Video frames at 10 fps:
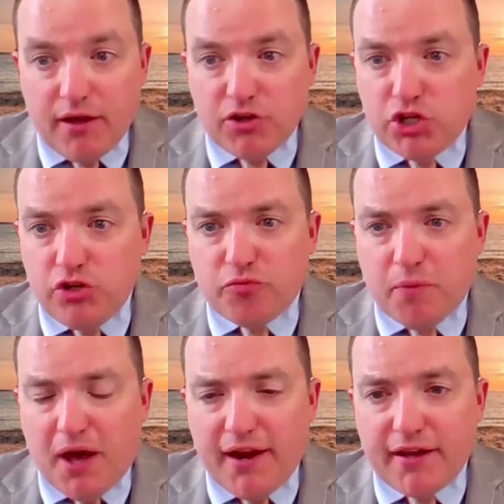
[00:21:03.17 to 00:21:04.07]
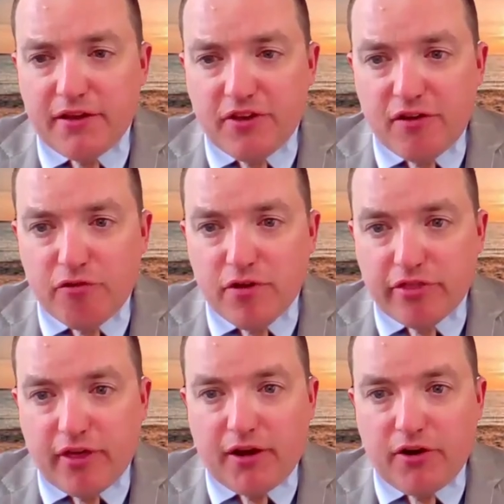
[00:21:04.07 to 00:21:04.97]
Issue spotting is
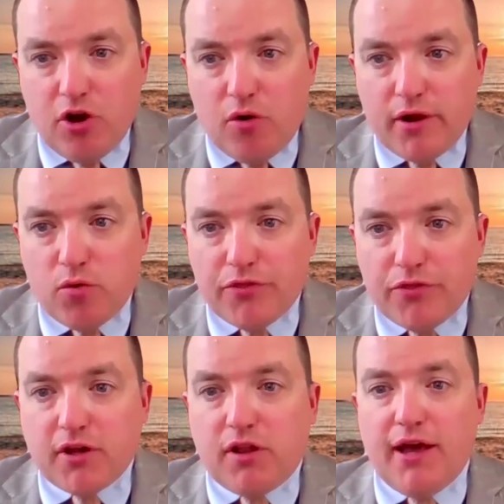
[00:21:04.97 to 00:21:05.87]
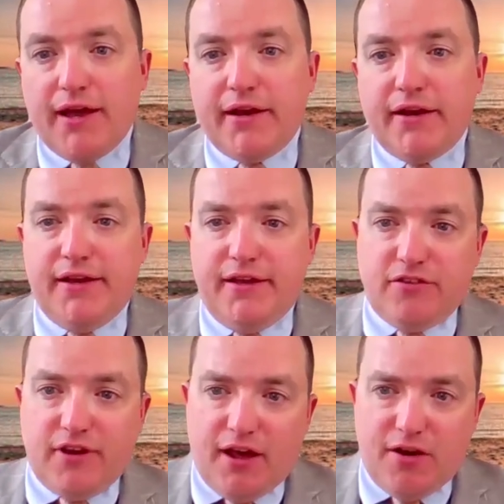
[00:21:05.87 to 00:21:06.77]
everything. Knowing what the client
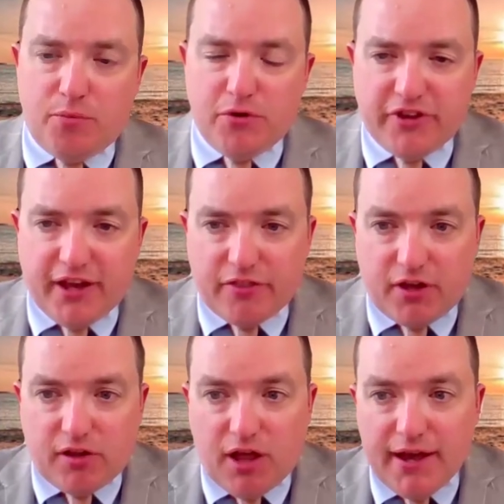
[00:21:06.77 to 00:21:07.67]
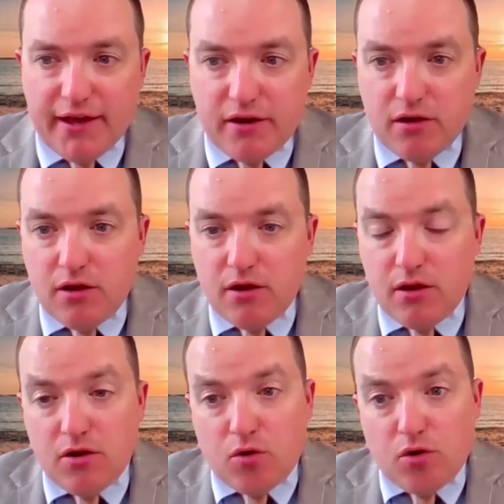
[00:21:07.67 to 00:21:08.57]
needs and how to protect the client,
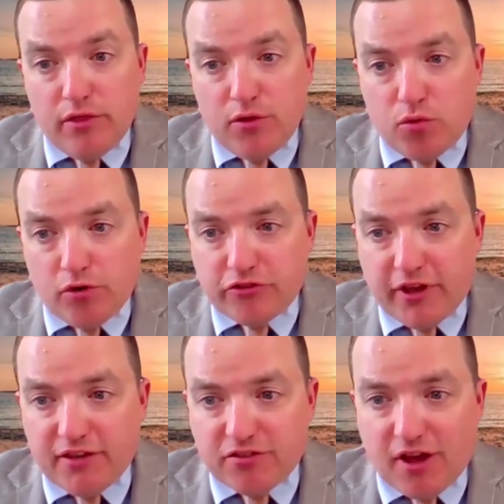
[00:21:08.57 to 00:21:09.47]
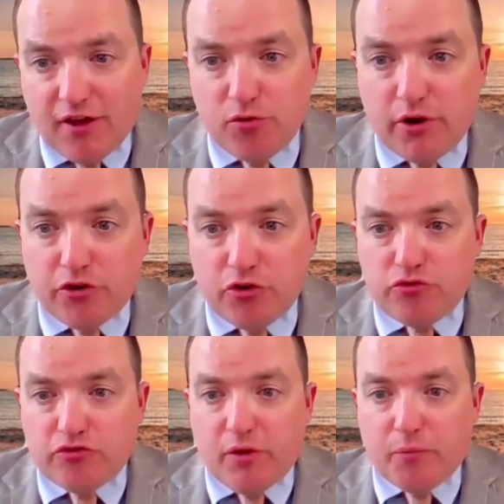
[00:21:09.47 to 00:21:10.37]
or in the worst case, how to
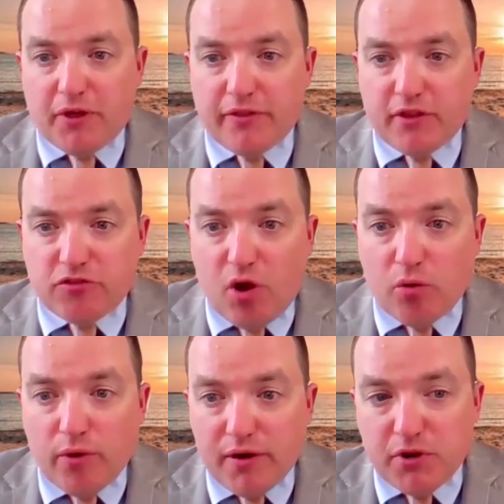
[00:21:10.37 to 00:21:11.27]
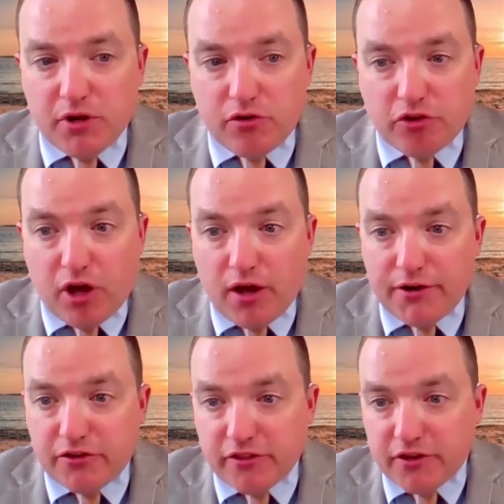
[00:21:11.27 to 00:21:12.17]
undo something that's already been
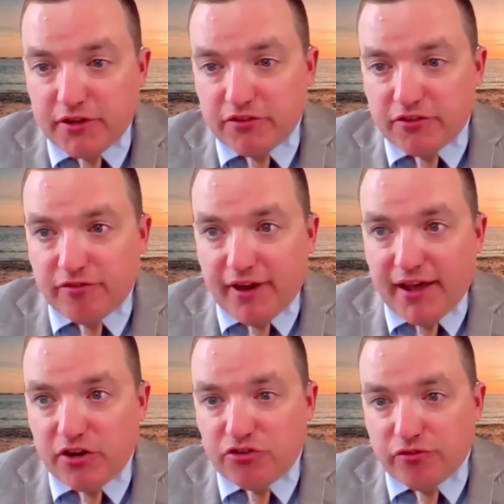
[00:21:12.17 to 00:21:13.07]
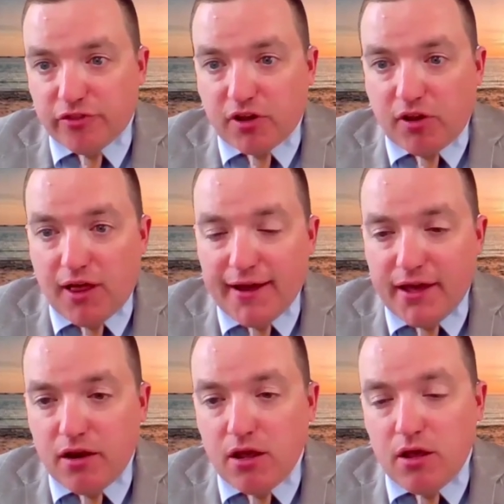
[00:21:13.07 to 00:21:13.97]
done to the disadvantage of the
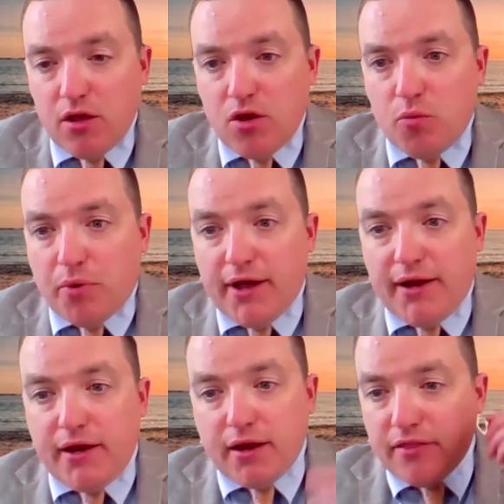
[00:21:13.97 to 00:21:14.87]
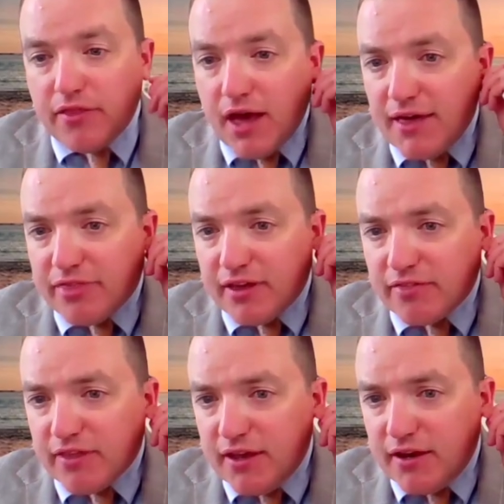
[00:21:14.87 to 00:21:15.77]
client. But I
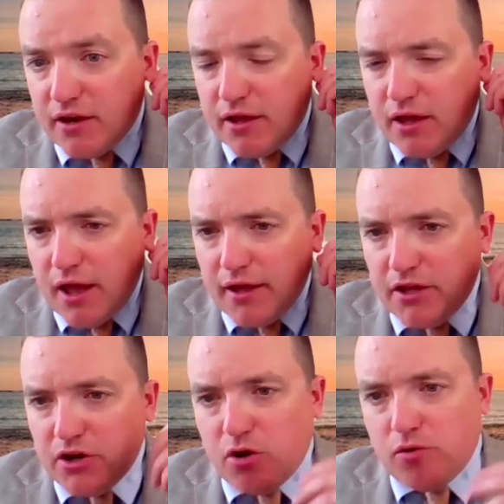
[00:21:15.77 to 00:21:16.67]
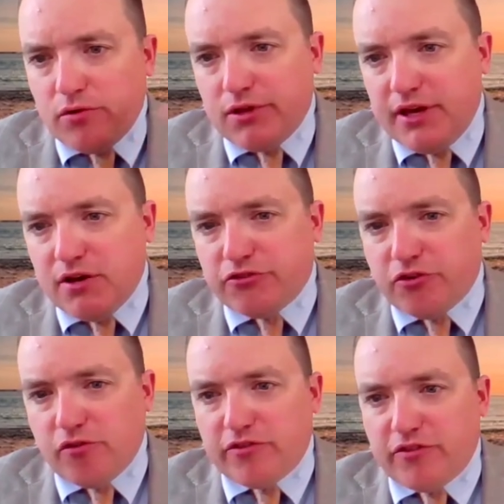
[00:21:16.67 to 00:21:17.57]
think that, legal
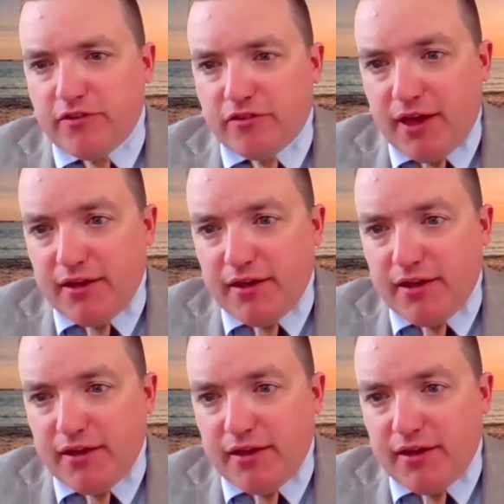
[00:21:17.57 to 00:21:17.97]
services,